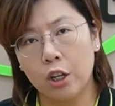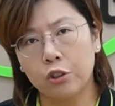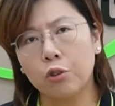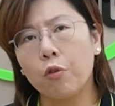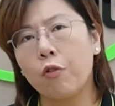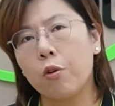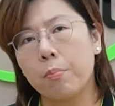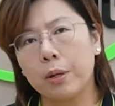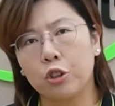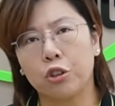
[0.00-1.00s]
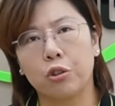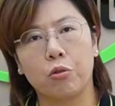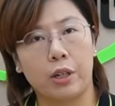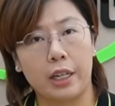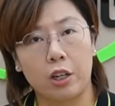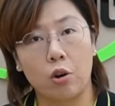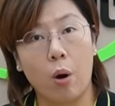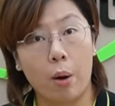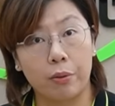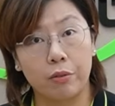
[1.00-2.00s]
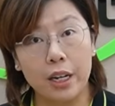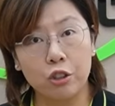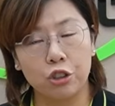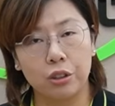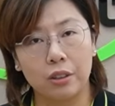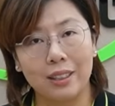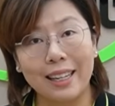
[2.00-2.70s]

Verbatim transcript: So for mission critical operation,